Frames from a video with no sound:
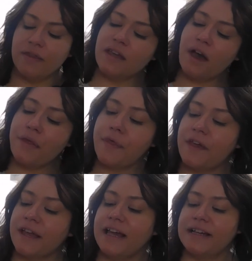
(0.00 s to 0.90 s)
The other
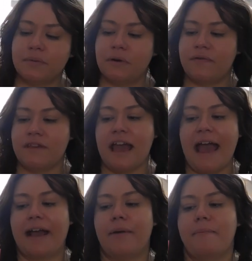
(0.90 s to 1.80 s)
thing is one of the
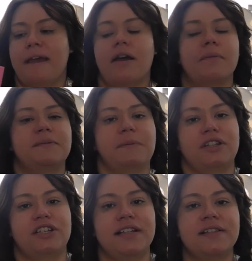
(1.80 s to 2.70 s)
egg makeup
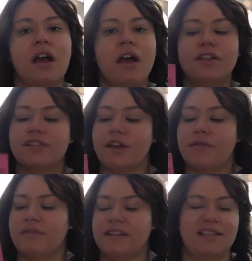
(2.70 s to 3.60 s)
sponges. So
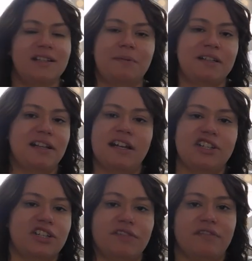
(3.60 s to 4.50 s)
this is basically
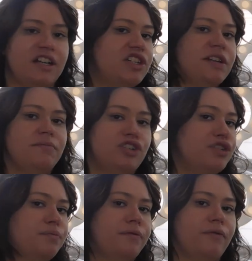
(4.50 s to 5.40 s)
just a really cheap
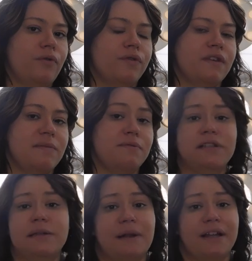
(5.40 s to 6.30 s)
dupe for the
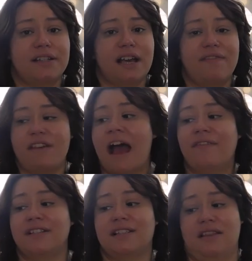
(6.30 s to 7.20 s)
beauty blender, if you
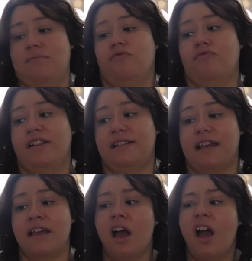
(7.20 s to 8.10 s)
haven't seen them
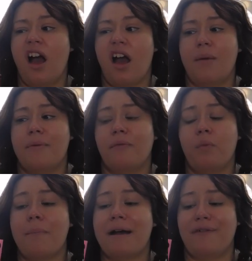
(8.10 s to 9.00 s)
already.
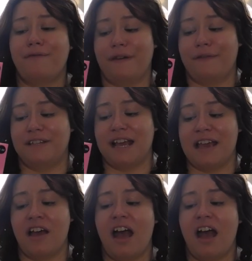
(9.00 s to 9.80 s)
£1.50,